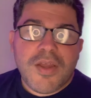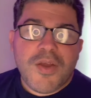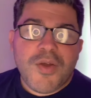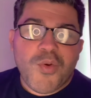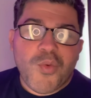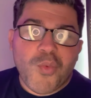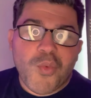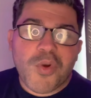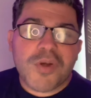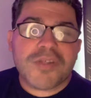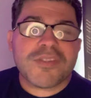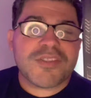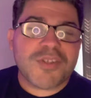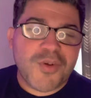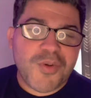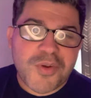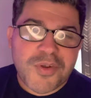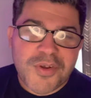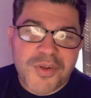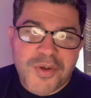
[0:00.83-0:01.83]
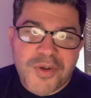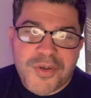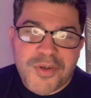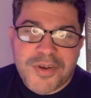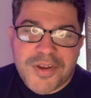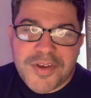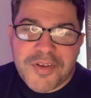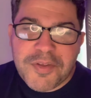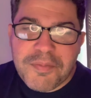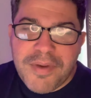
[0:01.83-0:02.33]
What's going on,
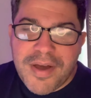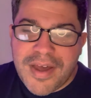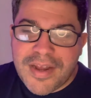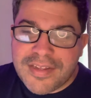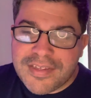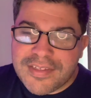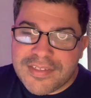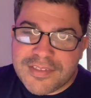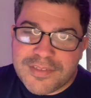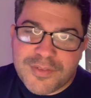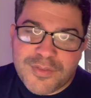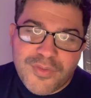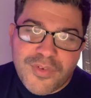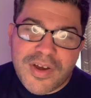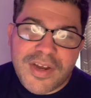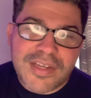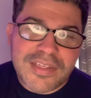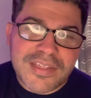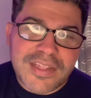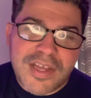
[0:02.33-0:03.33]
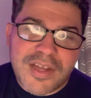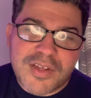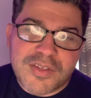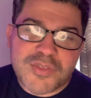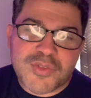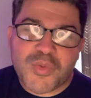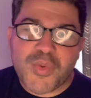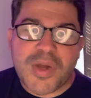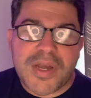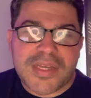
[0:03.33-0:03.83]
everybody? It's fragged out,
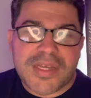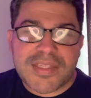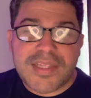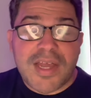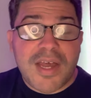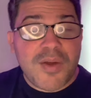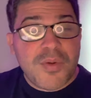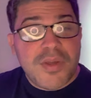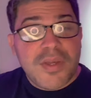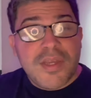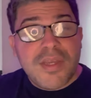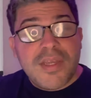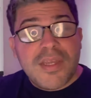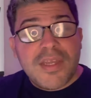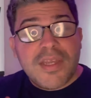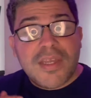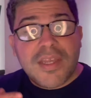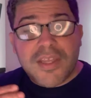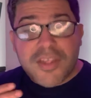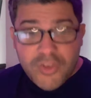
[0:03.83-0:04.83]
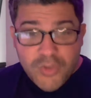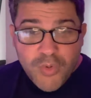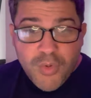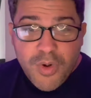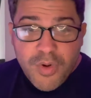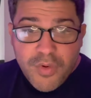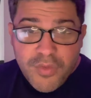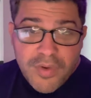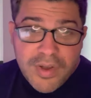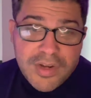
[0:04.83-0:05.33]
swagged out, and you
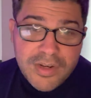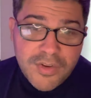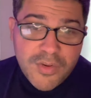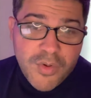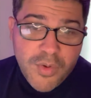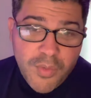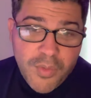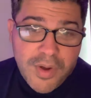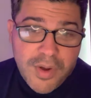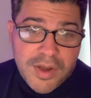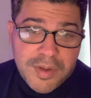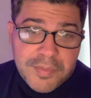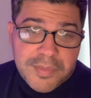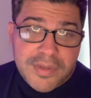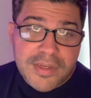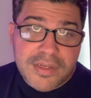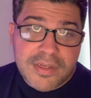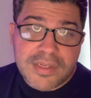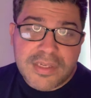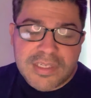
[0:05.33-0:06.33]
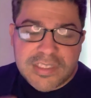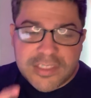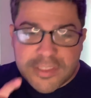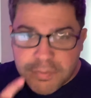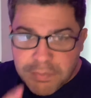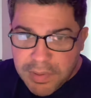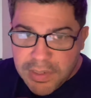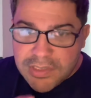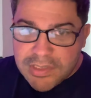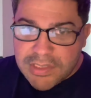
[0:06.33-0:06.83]
already know why I'm here,
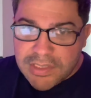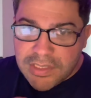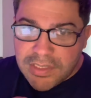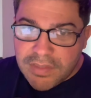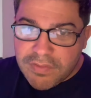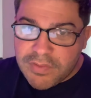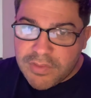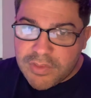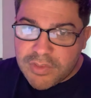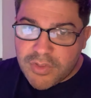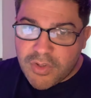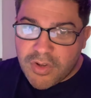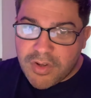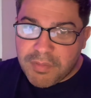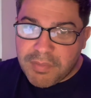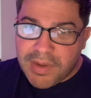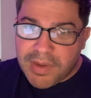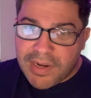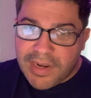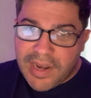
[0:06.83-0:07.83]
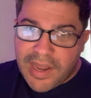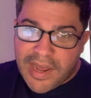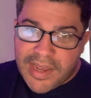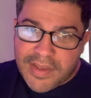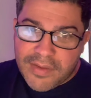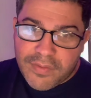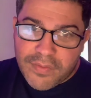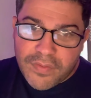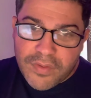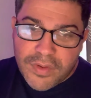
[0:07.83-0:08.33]
especially if you saw my
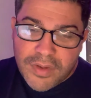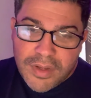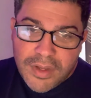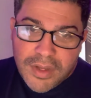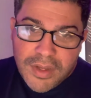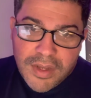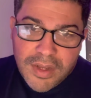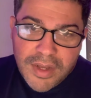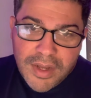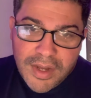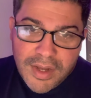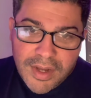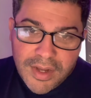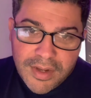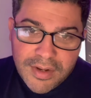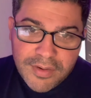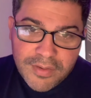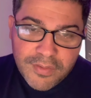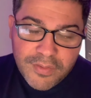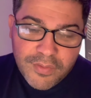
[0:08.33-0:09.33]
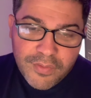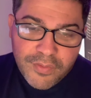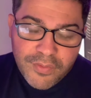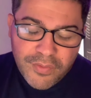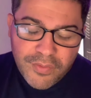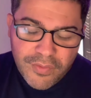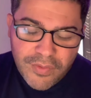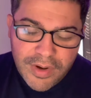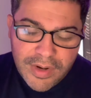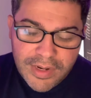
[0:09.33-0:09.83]
live on
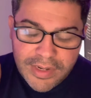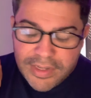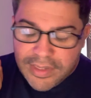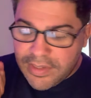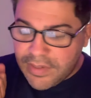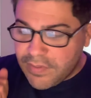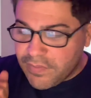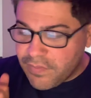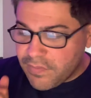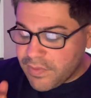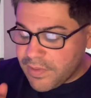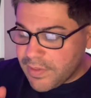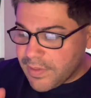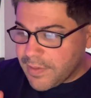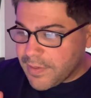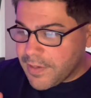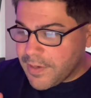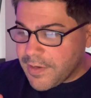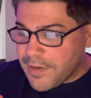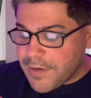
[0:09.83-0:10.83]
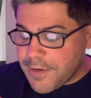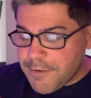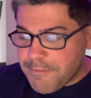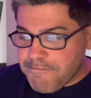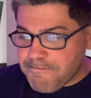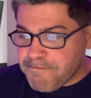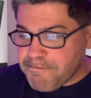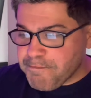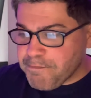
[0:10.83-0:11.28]
Friday evening.